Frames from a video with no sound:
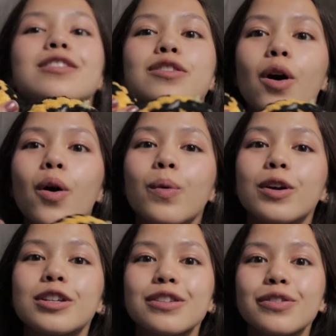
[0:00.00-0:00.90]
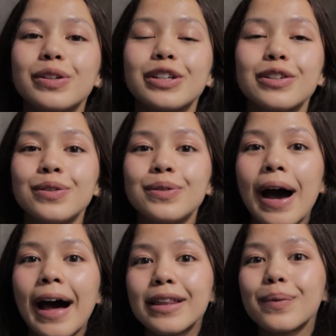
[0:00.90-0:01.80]
So we're just going to
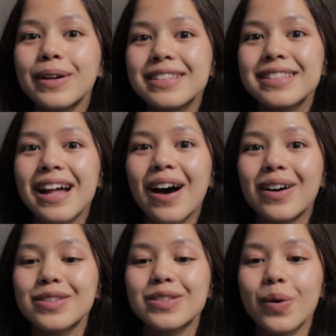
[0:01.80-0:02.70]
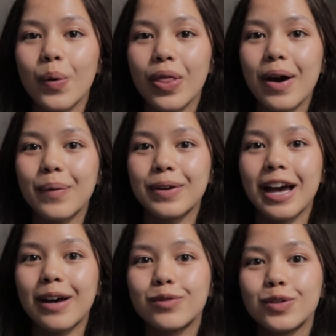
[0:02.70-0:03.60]
add the wings now so that we
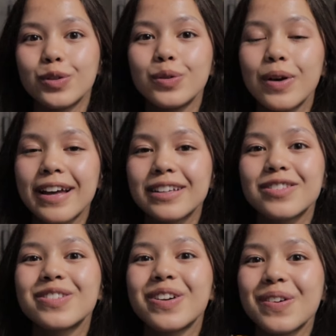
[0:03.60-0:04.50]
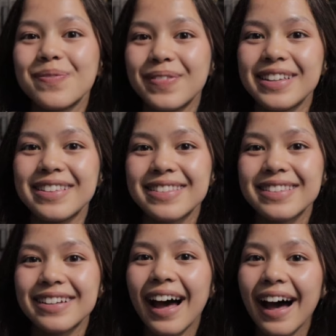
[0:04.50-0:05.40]
have 2 extra bees
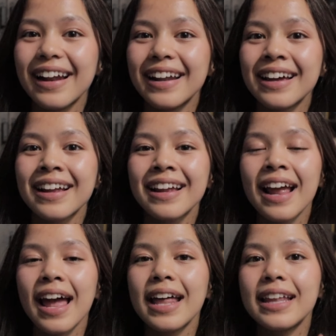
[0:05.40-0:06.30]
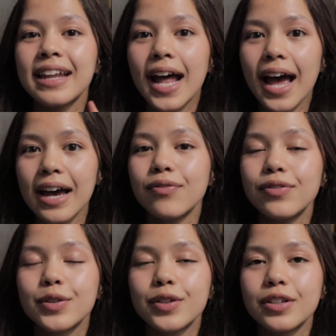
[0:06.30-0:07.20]
to add. And then
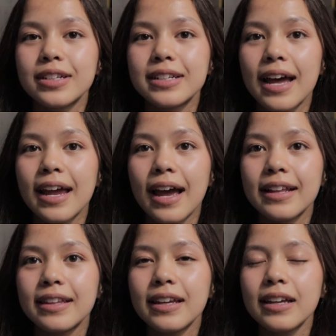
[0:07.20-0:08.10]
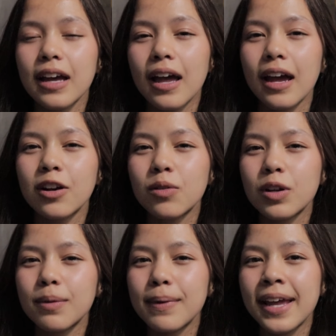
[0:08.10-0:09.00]
after tonight, I think I either
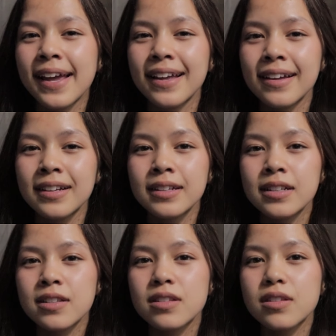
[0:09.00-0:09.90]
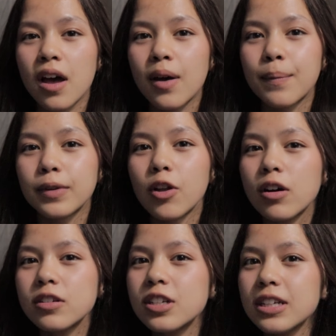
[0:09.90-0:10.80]
want to make some
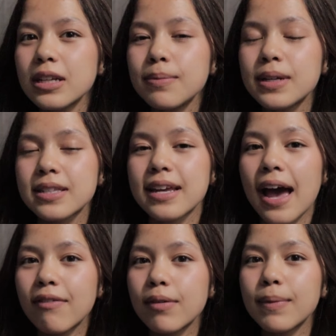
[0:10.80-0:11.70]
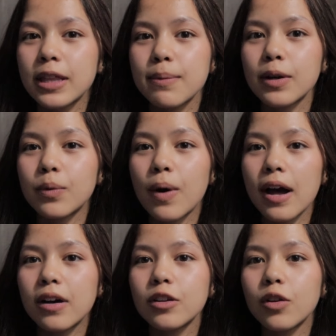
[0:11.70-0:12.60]
long chicken because I haven't made them in a
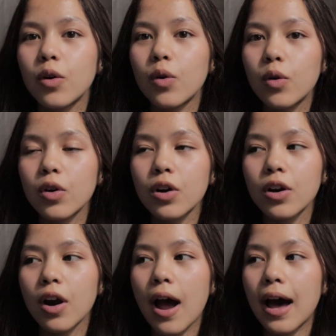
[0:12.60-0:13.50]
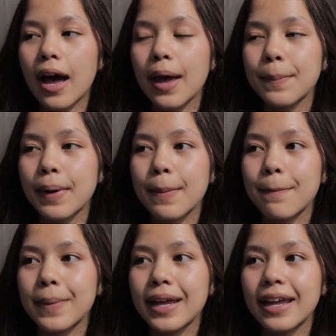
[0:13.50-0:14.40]
while, or I might
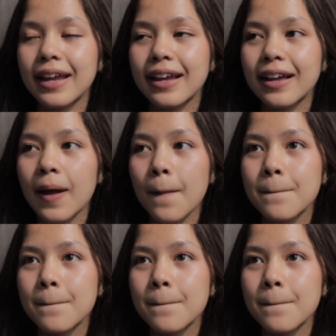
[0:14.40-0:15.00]
make